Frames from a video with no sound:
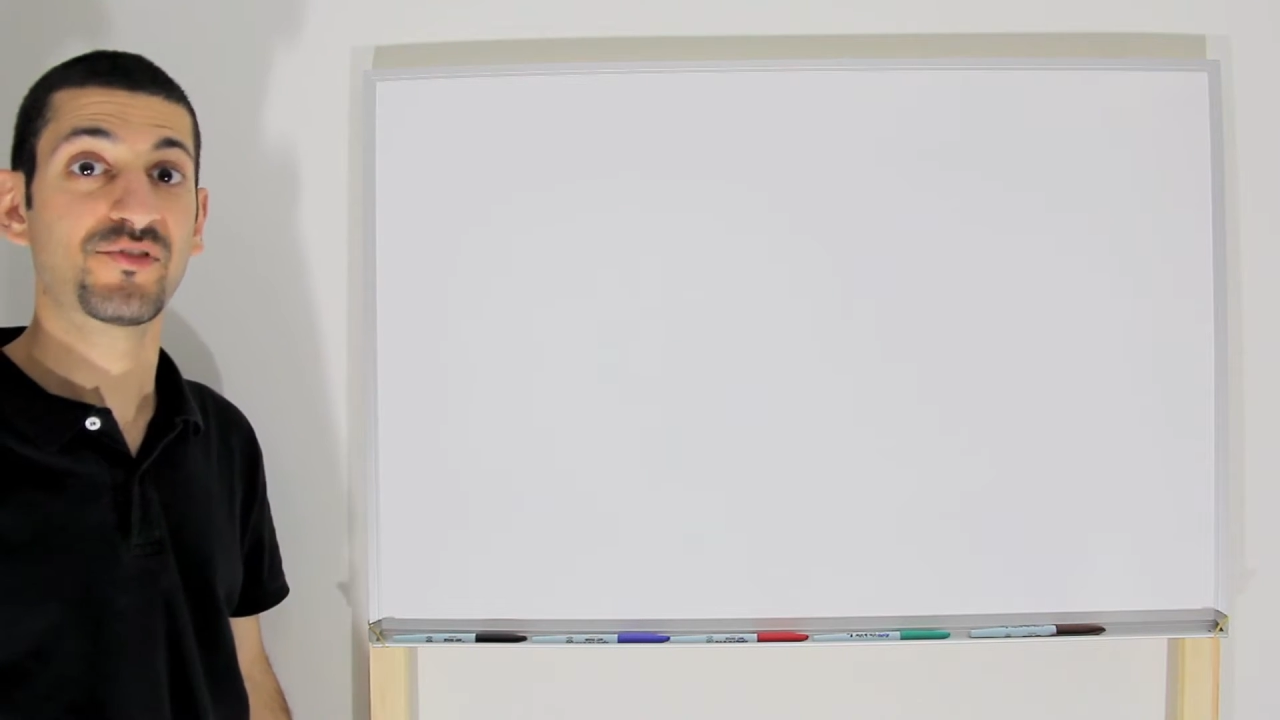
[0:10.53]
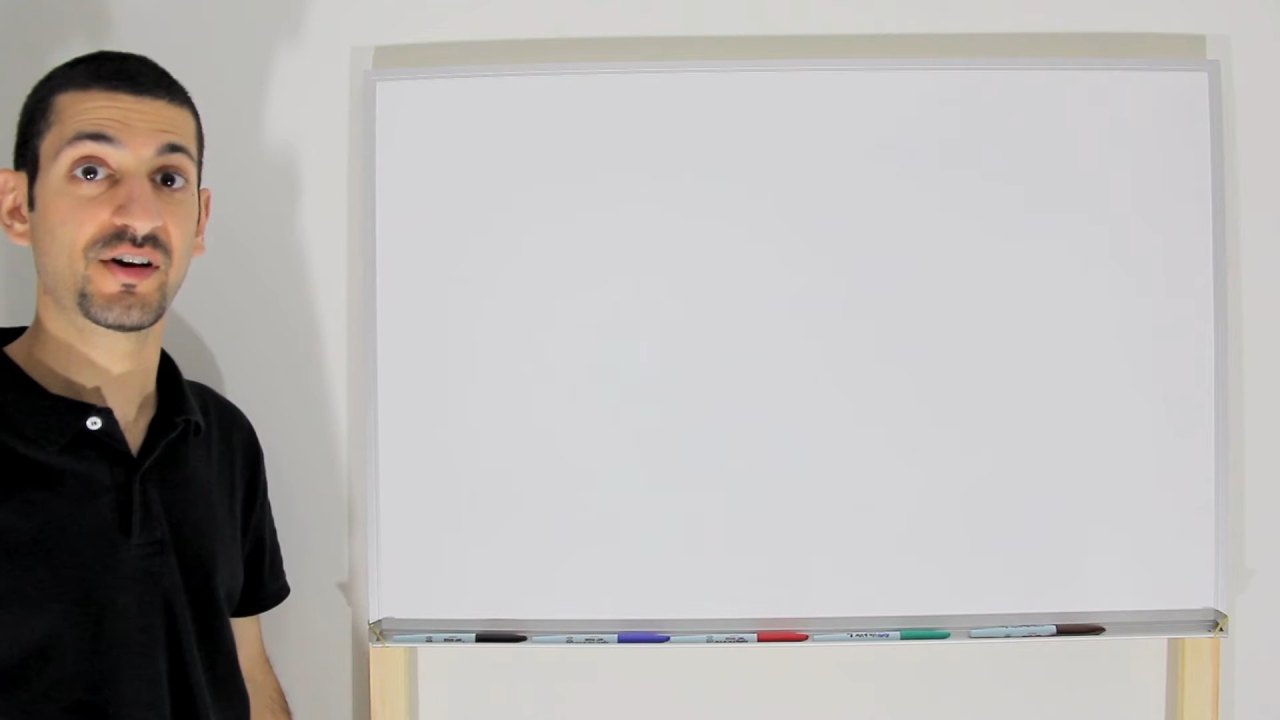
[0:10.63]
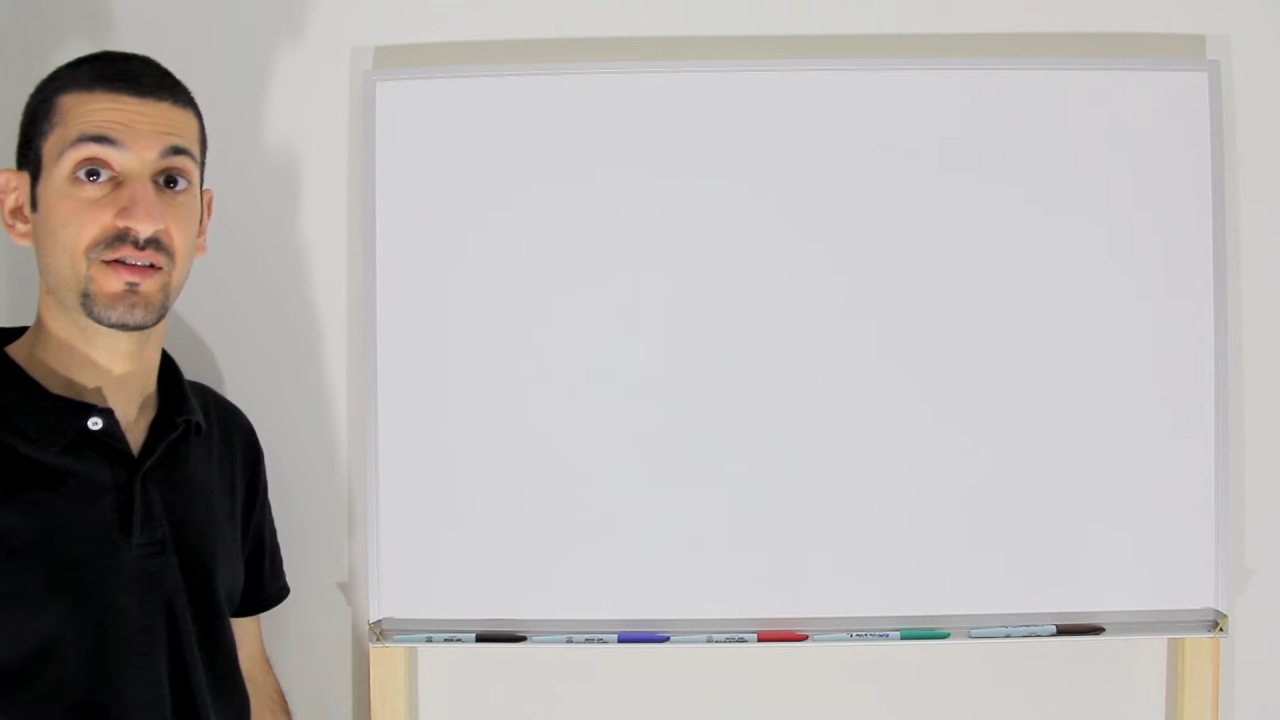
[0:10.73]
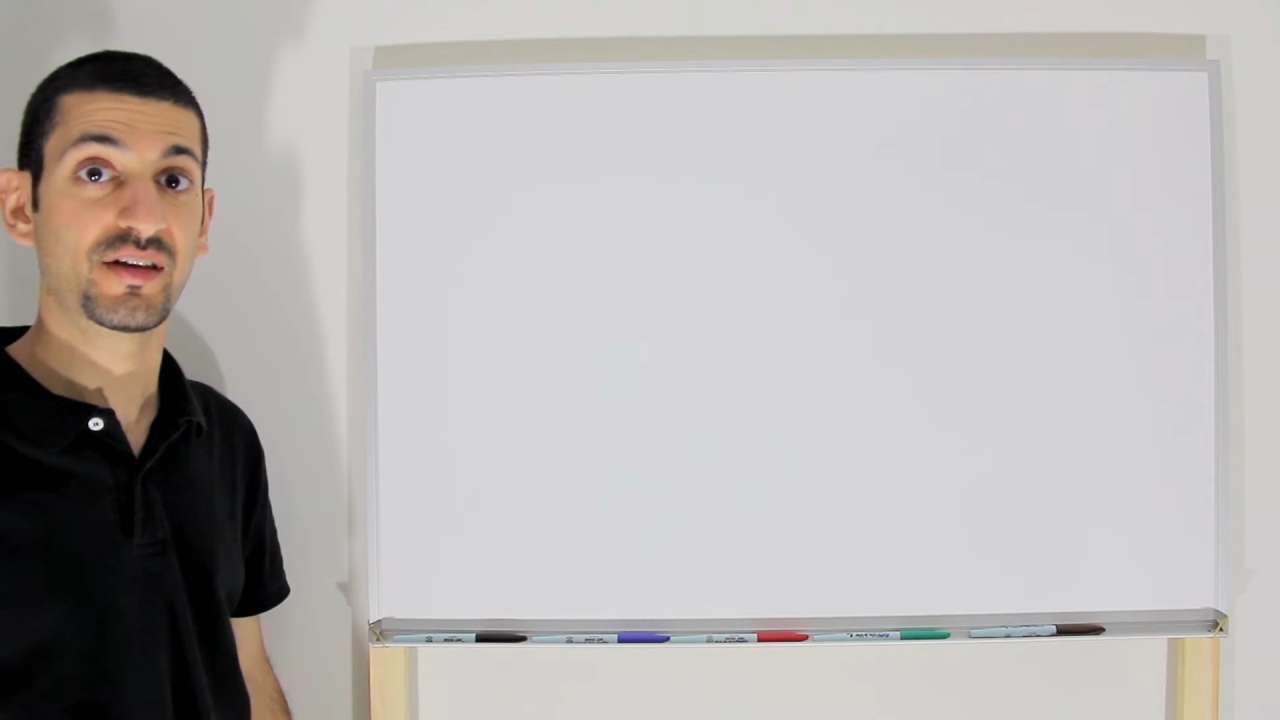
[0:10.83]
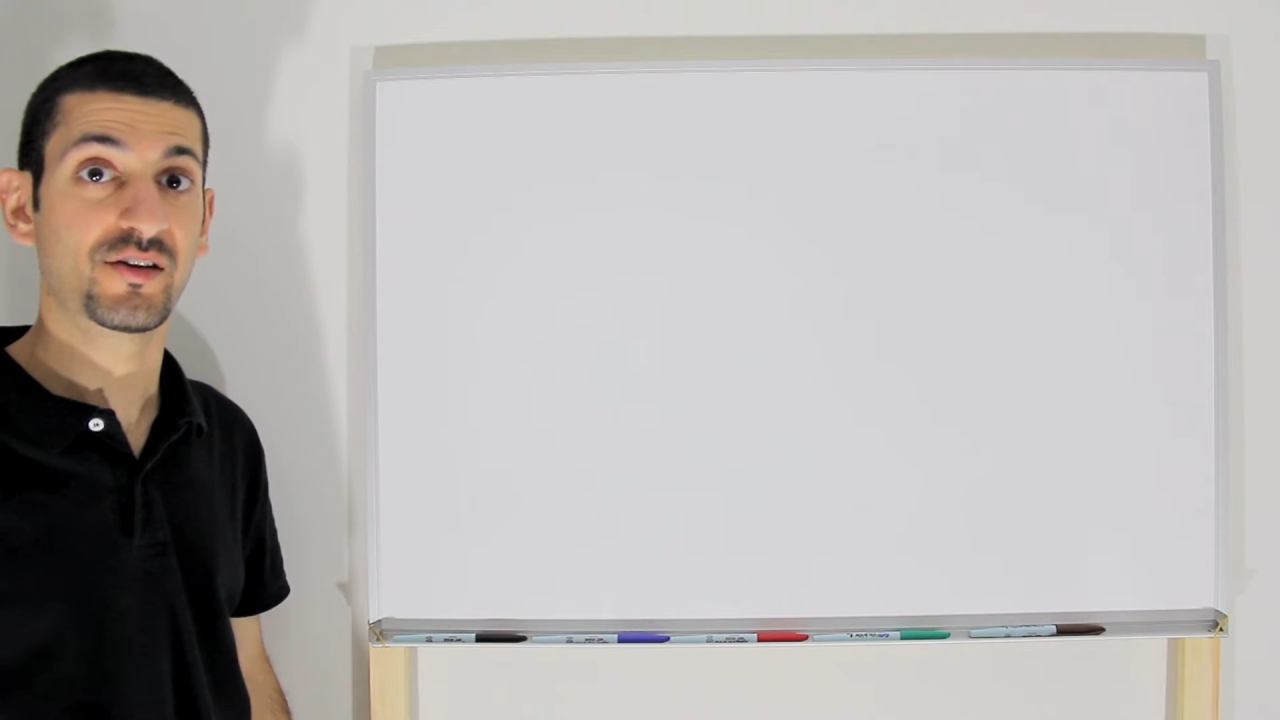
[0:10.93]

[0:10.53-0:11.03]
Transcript: Verde